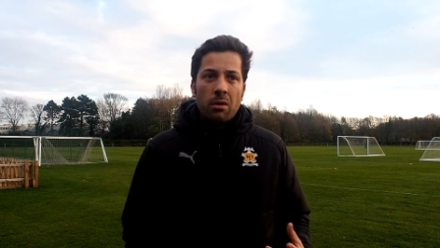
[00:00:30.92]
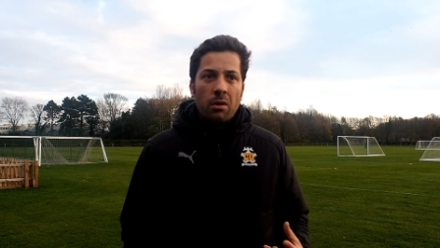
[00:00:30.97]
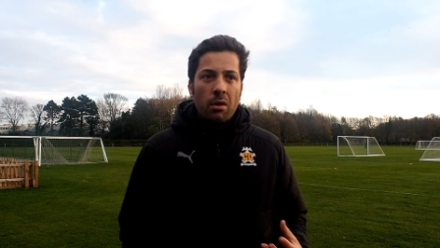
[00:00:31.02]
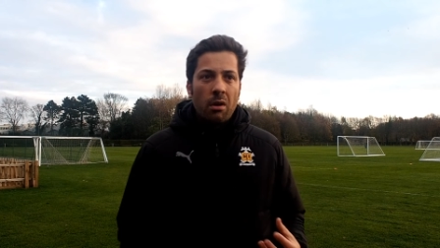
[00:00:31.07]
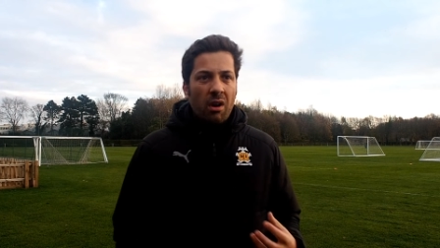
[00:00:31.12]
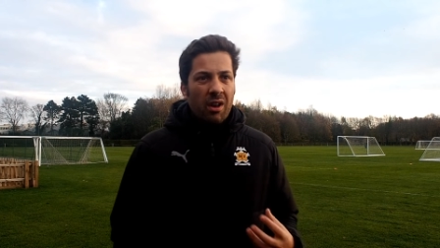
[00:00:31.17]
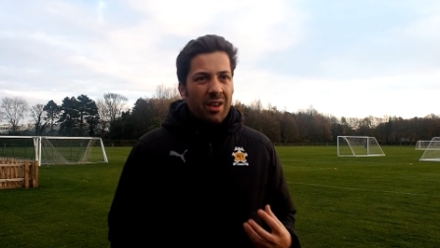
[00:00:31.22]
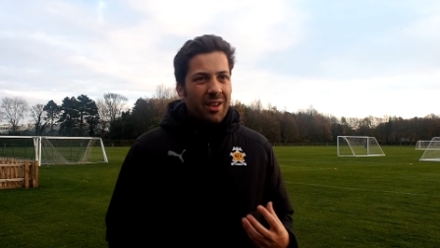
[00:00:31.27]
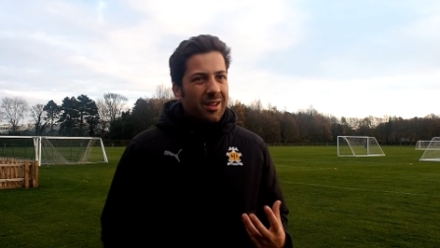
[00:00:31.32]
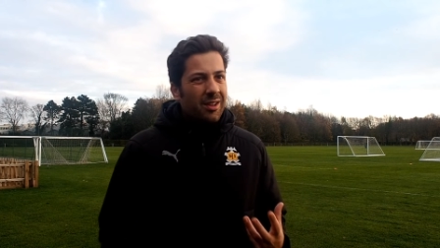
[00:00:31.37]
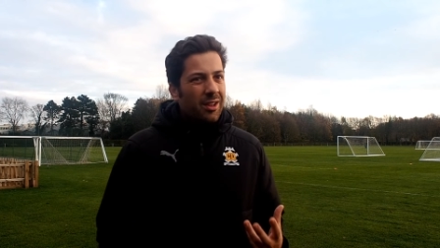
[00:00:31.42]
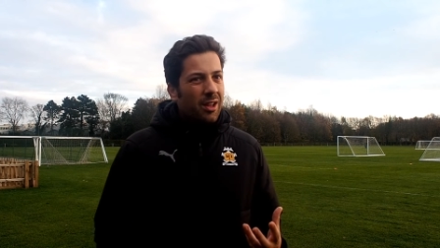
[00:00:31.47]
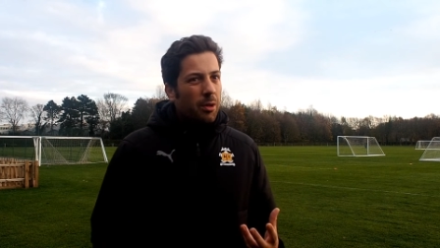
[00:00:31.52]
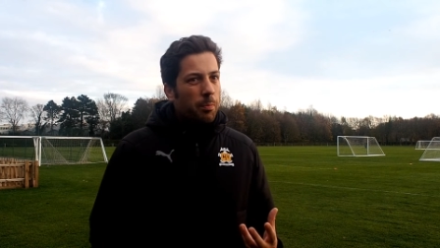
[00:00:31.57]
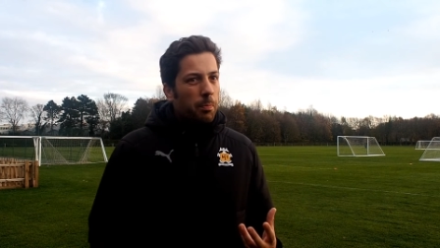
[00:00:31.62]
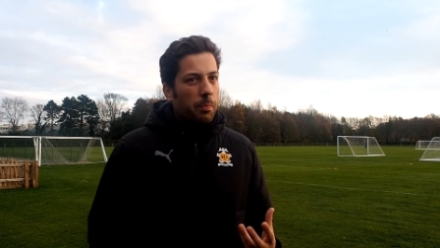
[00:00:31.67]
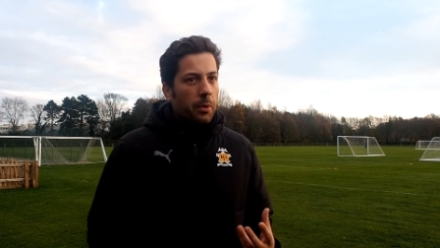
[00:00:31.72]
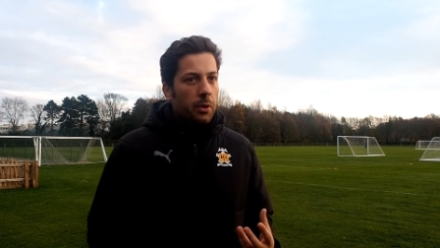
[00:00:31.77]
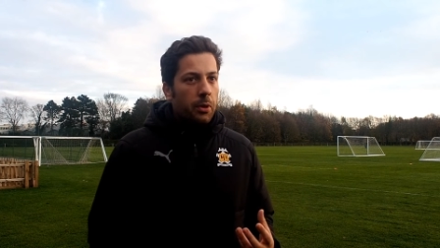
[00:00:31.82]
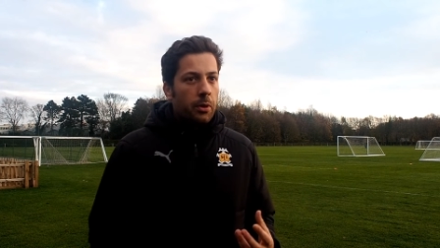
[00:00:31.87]
I clip,
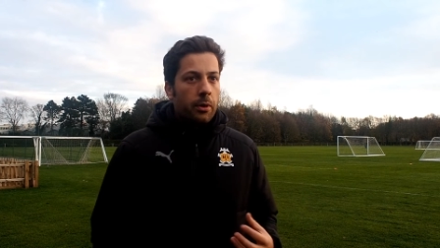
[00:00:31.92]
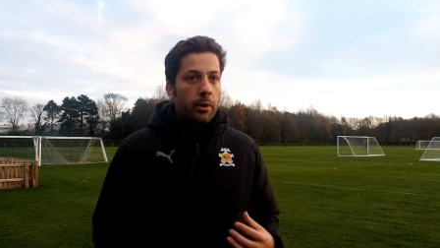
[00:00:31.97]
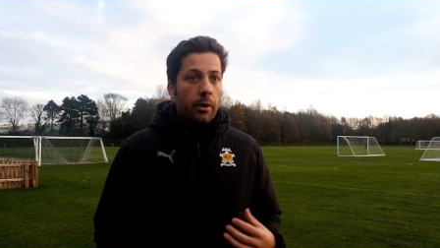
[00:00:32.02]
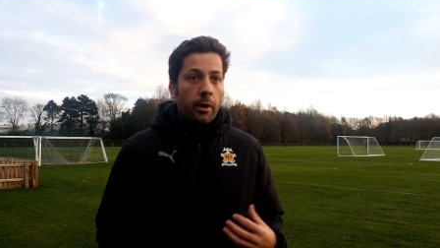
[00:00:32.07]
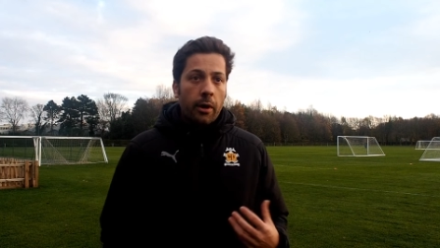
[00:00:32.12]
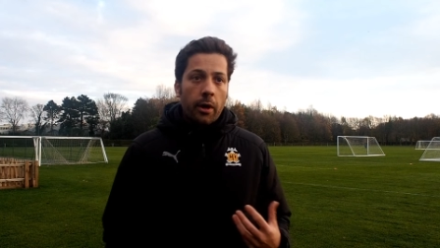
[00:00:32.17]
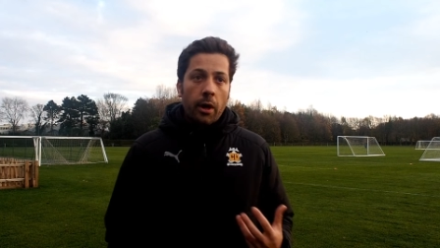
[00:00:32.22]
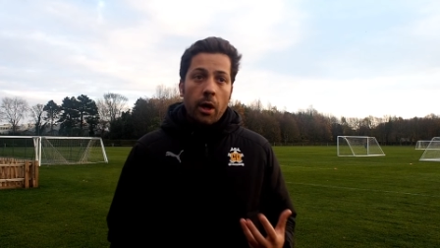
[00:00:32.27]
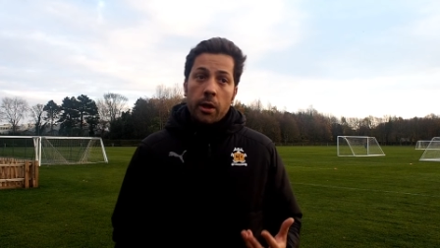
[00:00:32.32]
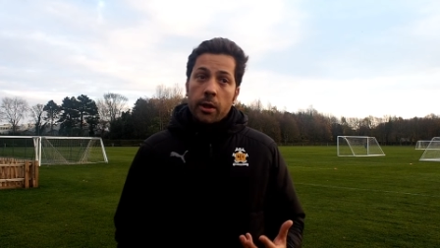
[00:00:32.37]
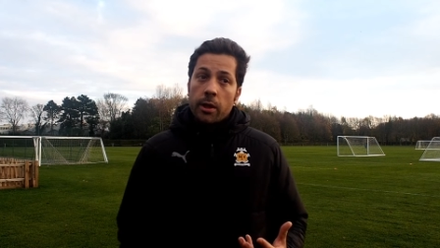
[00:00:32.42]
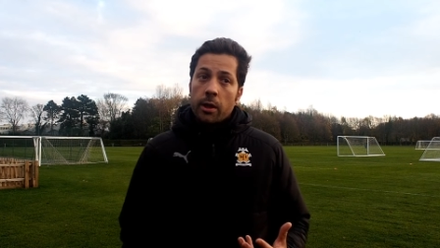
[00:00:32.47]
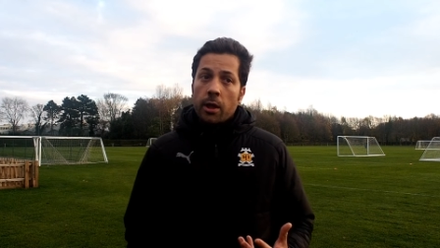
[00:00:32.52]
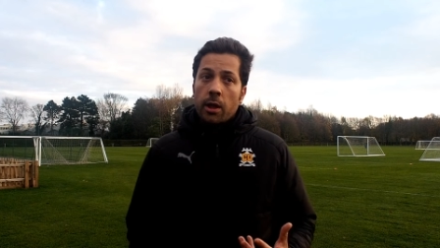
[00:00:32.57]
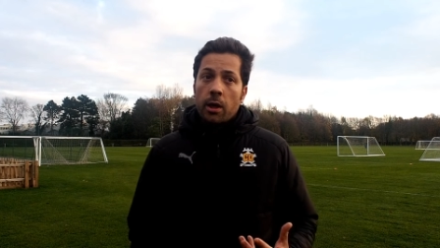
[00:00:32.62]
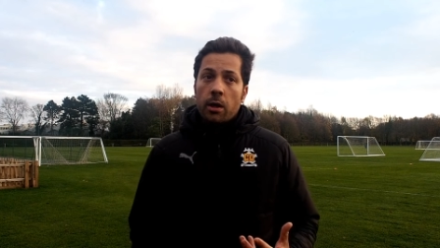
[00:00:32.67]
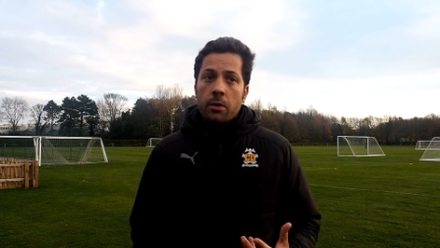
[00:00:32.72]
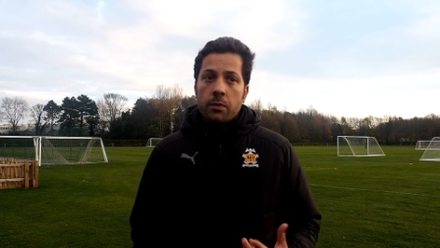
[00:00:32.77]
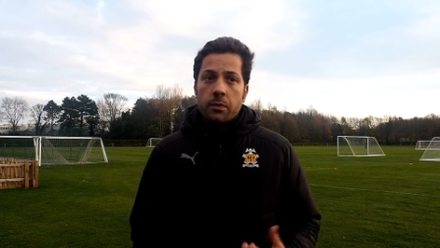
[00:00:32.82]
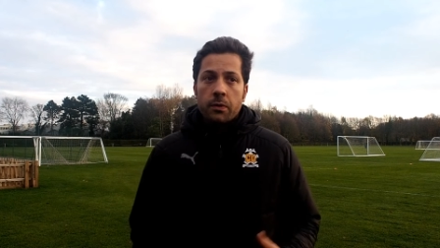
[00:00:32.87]
I
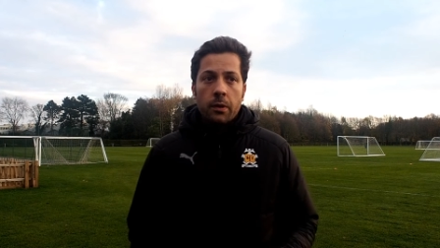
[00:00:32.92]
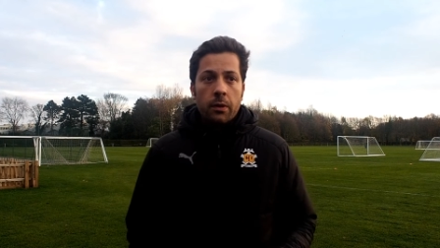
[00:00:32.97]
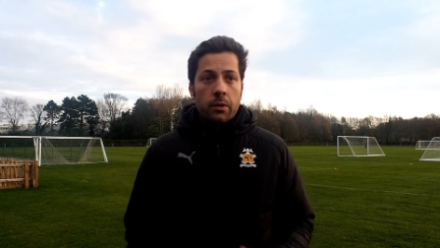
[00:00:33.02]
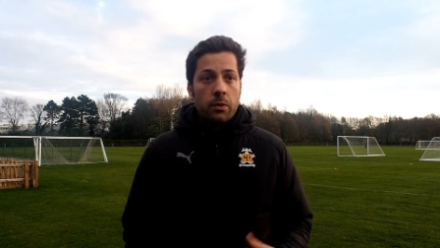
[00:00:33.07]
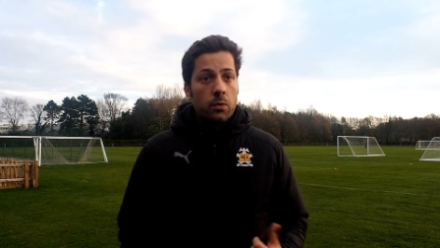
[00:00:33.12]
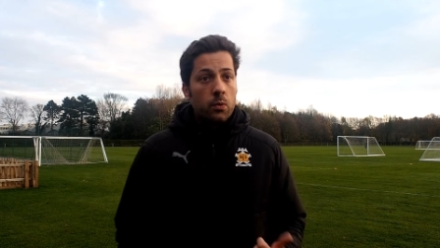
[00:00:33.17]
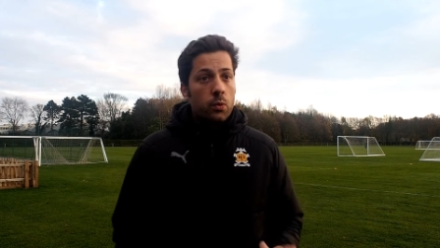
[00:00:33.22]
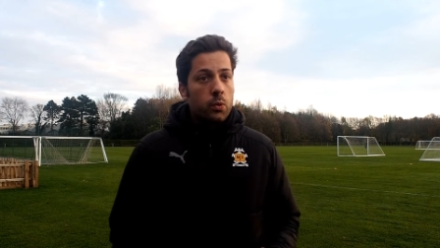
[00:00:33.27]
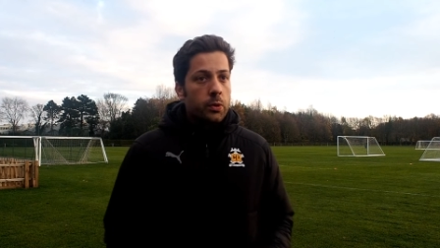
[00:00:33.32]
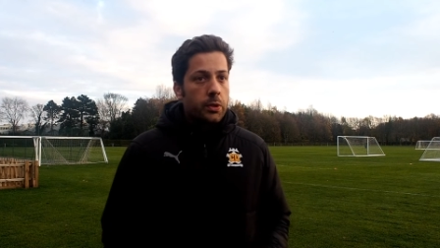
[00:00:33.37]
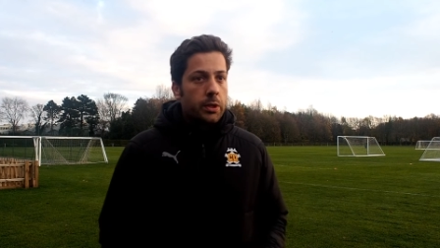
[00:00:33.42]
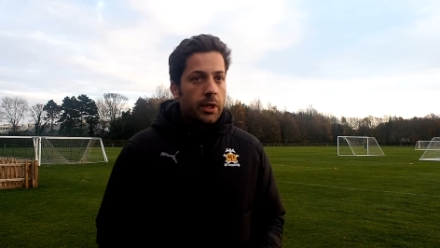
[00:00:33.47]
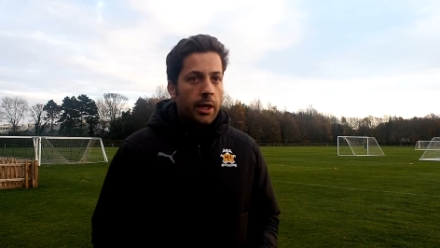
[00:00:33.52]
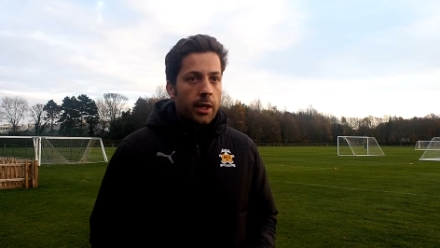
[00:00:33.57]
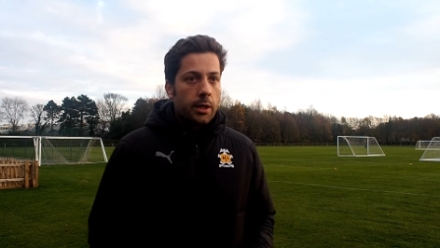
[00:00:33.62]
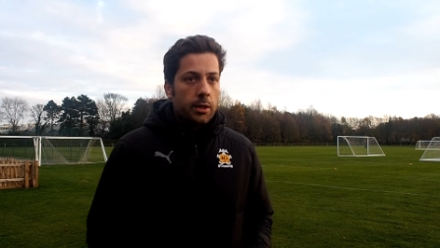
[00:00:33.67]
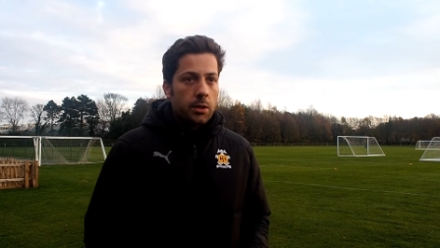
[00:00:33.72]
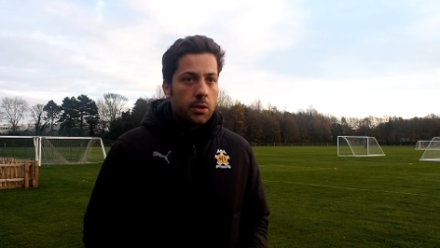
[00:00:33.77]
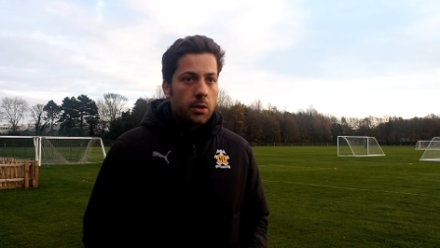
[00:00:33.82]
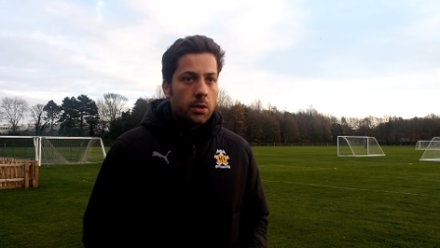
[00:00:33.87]
analyze, I do
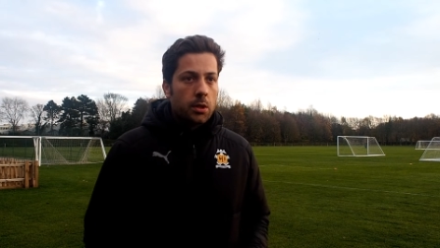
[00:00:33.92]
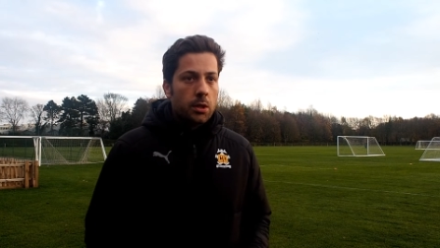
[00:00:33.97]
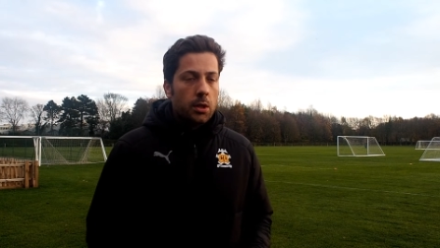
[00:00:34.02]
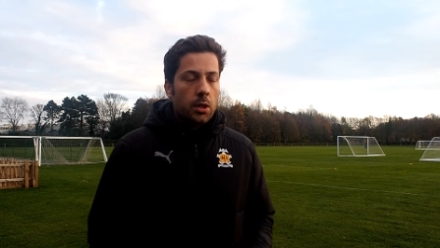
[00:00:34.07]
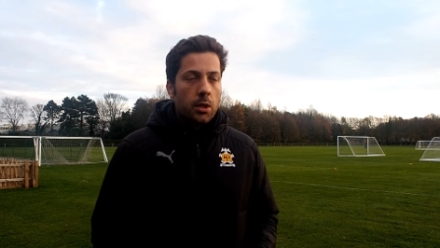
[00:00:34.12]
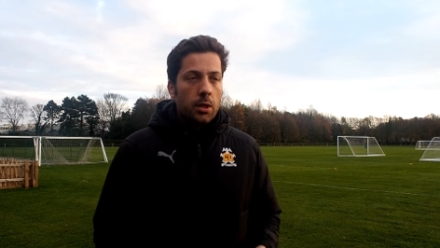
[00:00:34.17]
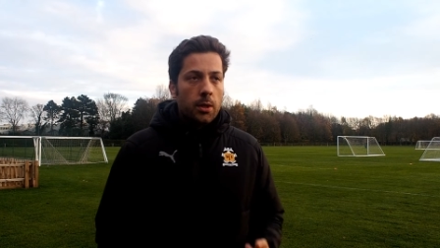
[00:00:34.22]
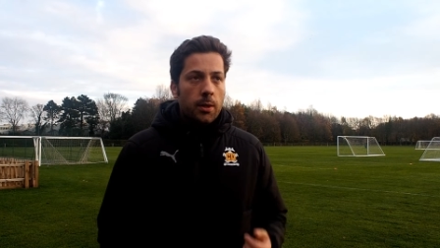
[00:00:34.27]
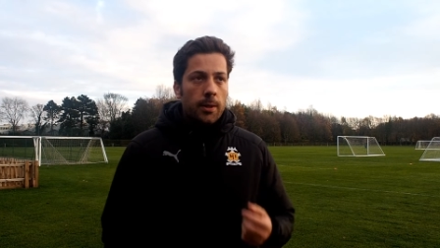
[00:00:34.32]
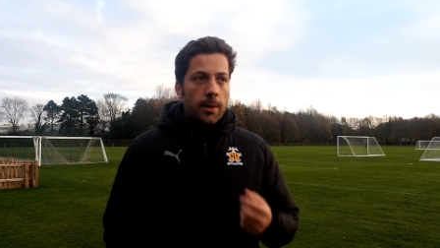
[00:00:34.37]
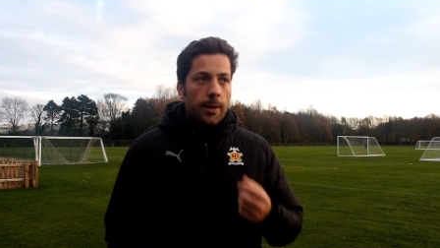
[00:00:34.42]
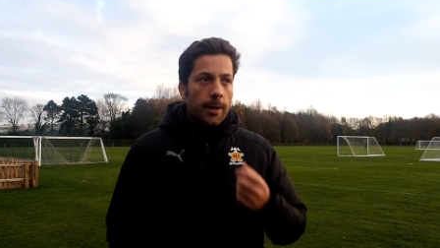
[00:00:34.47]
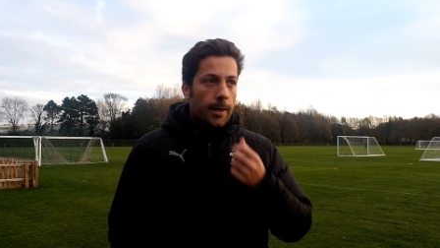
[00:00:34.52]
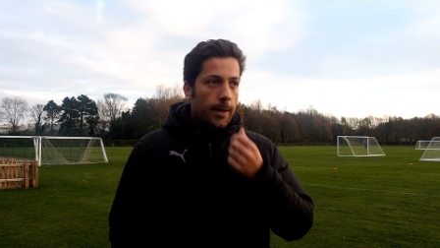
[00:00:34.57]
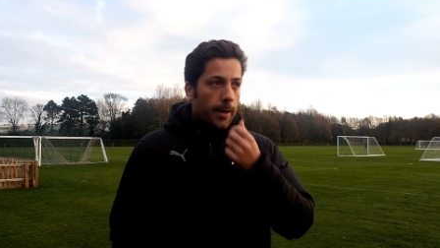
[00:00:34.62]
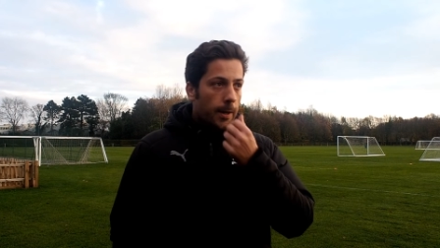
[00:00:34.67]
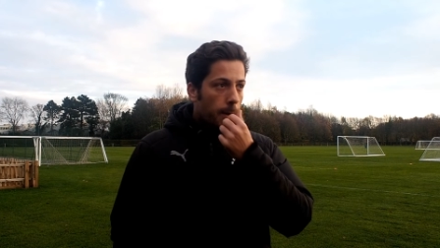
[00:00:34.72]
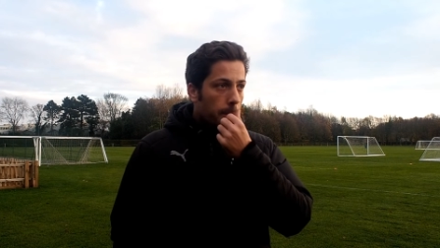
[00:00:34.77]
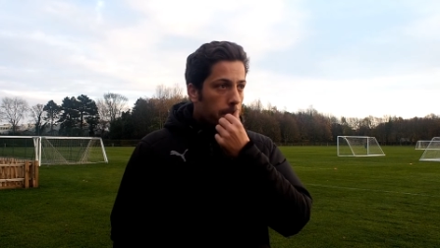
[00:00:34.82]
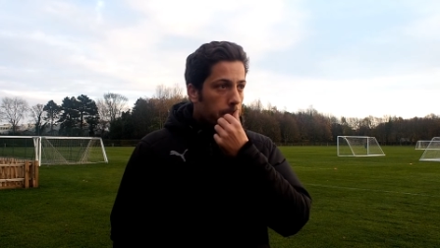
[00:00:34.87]
stats
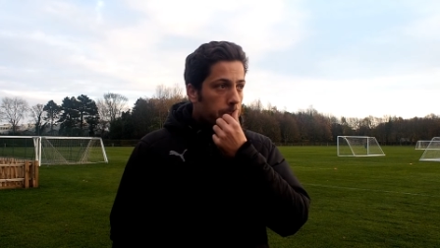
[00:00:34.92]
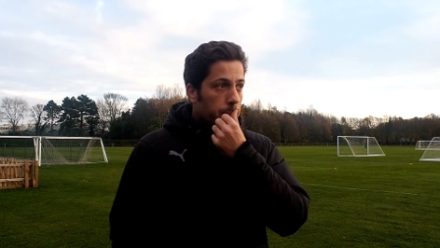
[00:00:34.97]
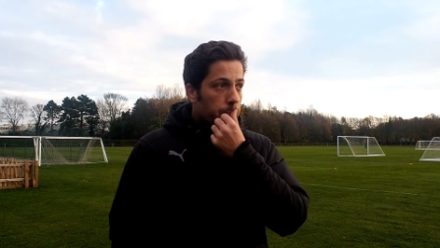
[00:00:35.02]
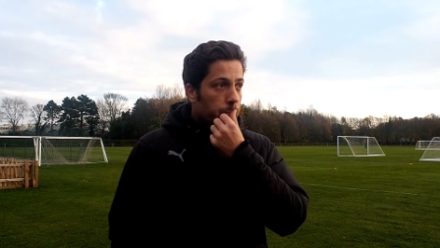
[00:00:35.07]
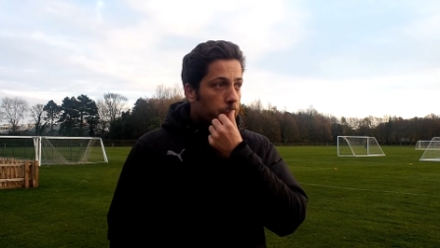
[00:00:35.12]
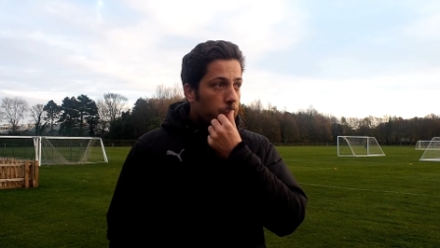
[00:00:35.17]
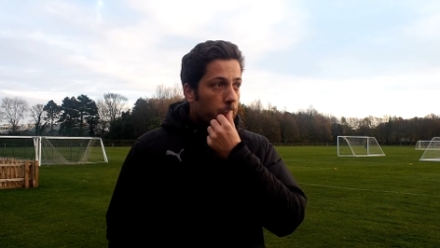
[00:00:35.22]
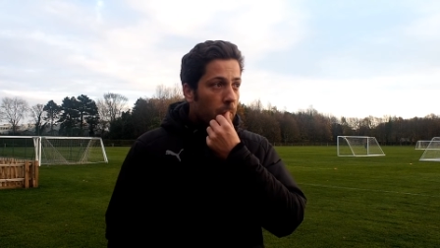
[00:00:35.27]
um,